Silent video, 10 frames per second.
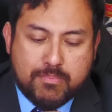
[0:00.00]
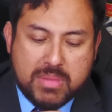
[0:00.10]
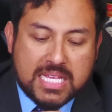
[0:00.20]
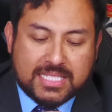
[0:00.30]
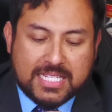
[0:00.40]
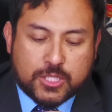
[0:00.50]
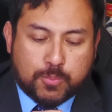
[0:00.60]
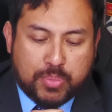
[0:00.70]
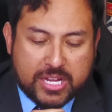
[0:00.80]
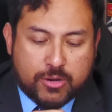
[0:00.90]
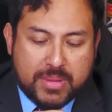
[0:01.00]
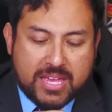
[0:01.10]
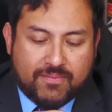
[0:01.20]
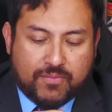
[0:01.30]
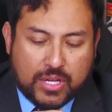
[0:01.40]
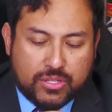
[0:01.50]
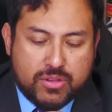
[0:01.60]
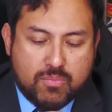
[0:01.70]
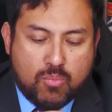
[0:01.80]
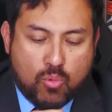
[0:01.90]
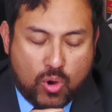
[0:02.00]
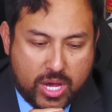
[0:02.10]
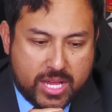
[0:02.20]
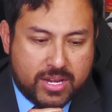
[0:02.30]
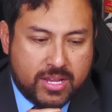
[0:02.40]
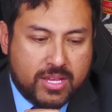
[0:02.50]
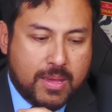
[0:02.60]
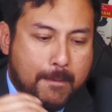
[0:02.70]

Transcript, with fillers: Amazing Spider Man Volume 1,